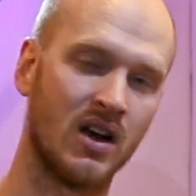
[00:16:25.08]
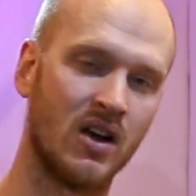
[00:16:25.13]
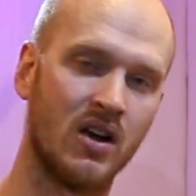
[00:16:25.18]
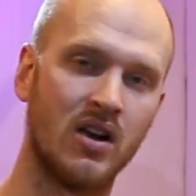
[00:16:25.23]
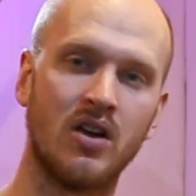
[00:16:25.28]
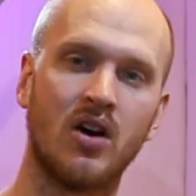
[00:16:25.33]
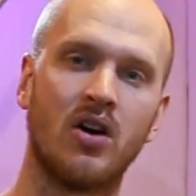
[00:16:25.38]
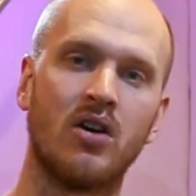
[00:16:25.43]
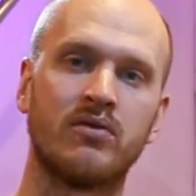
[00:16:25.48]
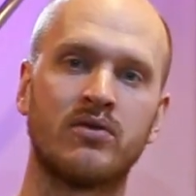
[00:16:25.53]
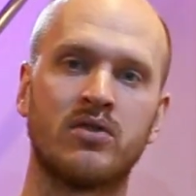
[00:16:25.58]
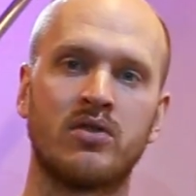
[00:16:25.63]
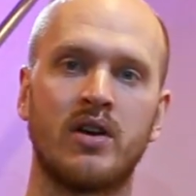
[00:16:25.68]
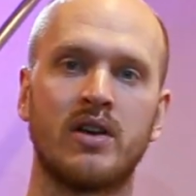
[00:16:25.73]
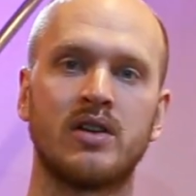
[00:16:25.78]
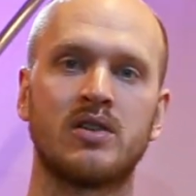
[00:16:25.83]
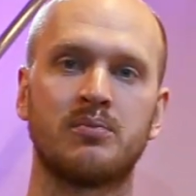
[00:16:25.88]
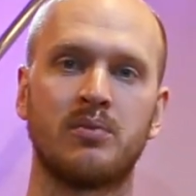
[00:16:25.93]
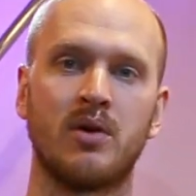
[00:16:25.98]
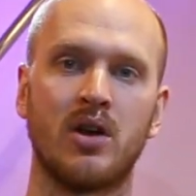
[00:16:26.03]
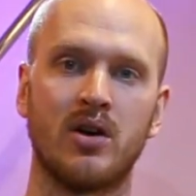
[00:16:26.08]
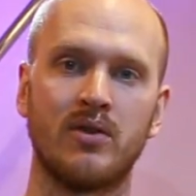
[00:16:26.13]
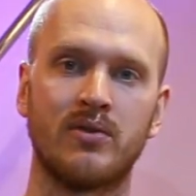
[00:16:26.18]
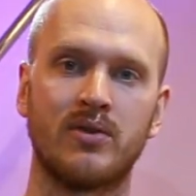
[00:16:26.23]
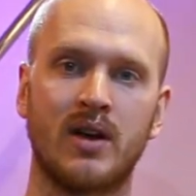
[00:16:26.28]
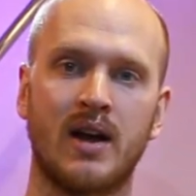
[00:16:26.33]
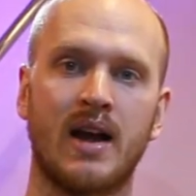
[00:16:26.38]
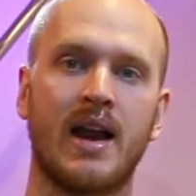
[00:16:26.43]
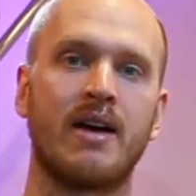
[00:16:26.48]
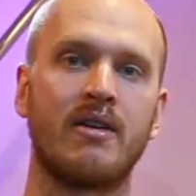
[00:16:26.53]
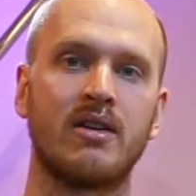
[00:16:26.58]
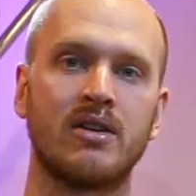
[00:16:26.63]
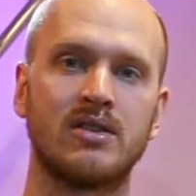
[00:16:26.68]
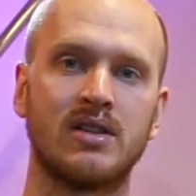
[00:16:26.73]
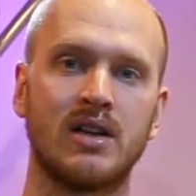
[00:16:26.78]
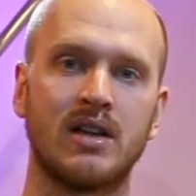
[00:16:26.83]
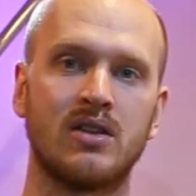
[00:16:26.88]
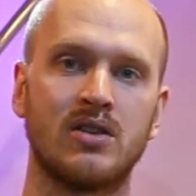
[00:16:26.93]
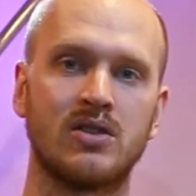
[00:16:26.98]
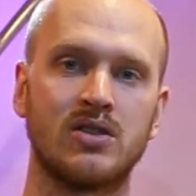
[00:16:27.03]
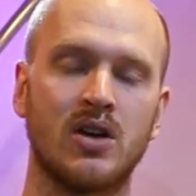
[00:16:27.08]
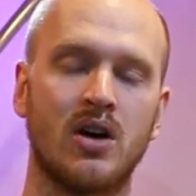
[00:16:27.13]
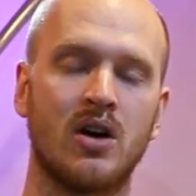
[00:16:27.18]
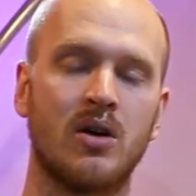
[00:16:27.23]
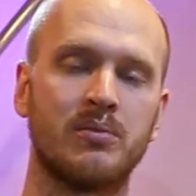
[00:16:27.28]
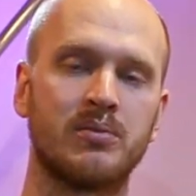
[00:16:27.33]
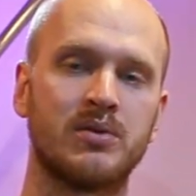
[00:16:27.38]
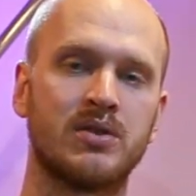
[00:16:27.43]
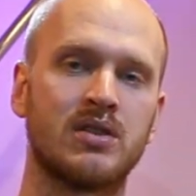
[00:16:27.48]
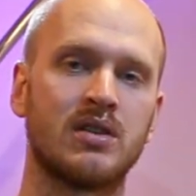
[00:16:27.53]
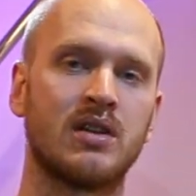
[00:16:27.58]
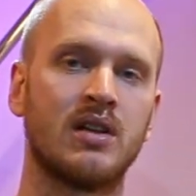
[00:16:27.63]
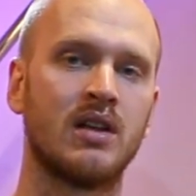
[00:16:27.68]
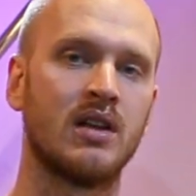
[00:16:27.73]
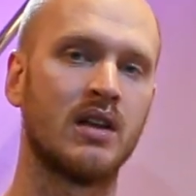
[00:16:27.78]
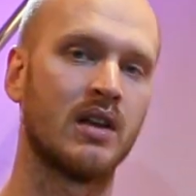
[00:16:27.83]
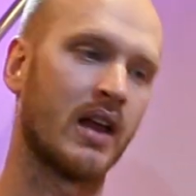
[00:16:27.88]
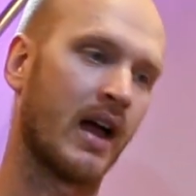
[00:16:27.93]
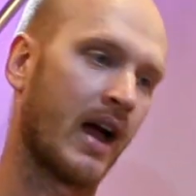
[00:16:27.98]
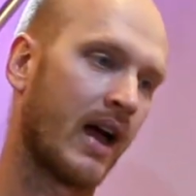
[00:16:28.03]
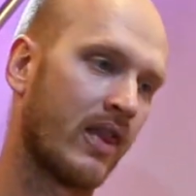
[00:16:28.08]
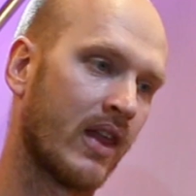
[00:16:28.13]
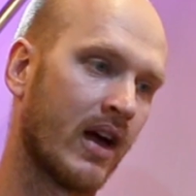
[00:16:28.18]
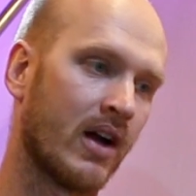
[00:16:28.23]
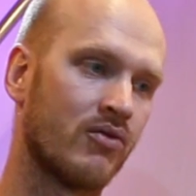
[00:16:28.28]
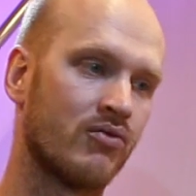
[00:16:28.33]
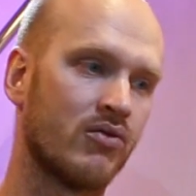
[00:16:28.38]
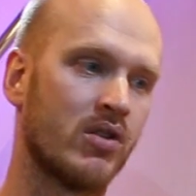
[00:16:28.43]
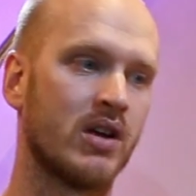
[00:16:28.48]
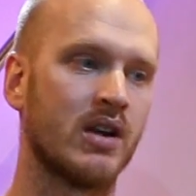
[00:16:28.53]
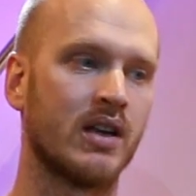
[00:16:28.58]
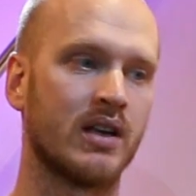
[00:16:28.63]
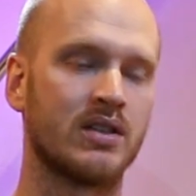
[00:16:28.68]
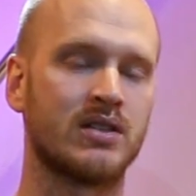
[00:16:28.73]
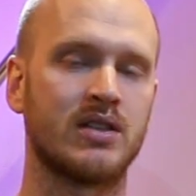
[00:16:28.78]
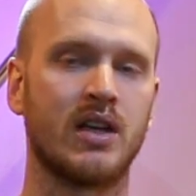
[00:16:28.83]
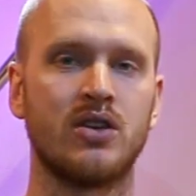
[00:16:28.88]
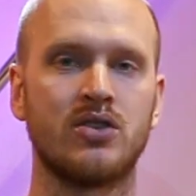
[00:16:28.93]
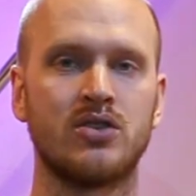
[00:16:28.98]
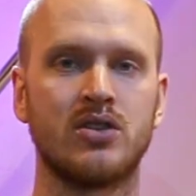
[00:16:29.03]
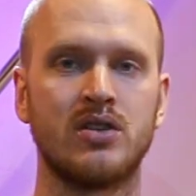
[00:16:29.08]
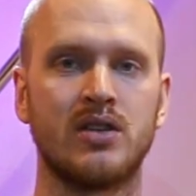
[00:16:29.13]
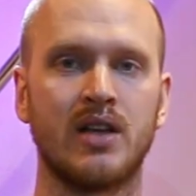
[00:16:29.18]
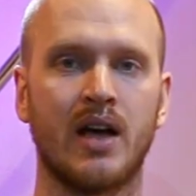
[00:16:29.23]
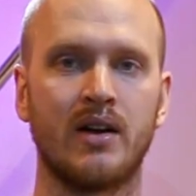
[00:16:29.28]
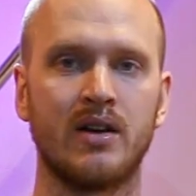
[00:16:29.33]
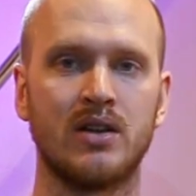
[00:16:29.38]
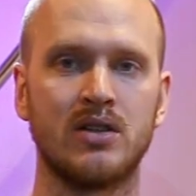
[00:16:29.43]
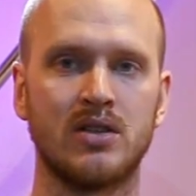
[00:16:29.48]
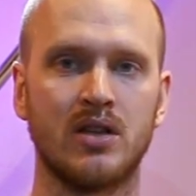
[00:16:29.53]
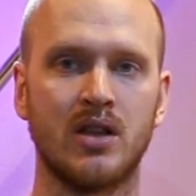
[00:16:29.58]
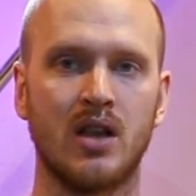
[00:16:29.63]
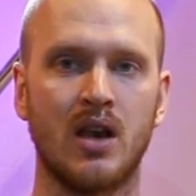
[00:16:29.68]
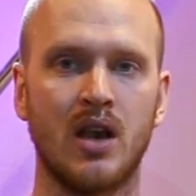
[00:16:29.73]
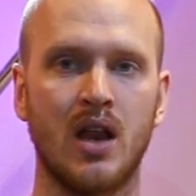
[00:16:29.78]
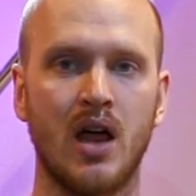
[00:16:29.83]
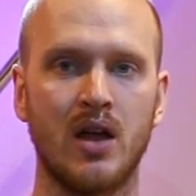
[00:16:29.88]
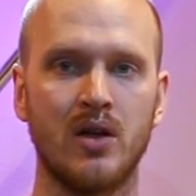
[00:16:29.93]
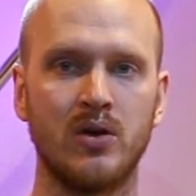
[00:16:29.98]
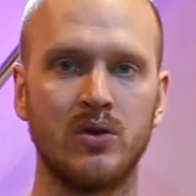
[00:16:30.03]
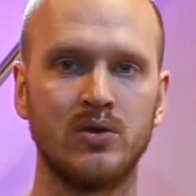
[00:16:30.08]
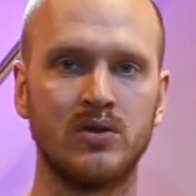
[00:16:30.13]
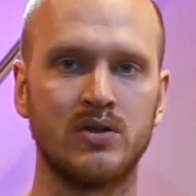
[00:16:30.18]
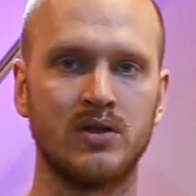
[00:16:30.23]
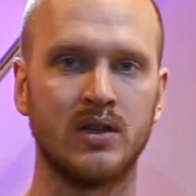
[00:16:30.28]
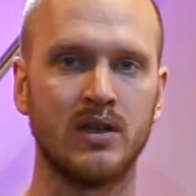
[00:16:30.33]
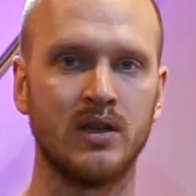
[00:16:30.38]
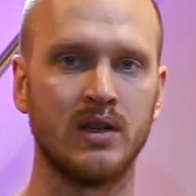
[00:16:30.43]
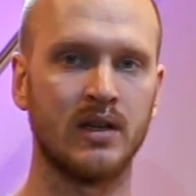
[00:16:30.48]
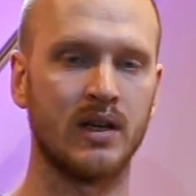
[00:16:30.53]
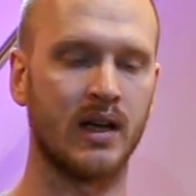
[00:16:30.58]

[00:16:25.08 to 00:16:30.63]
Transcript: a lot of crisp, a lot of clarity in the tops, and that real extension down into the lows.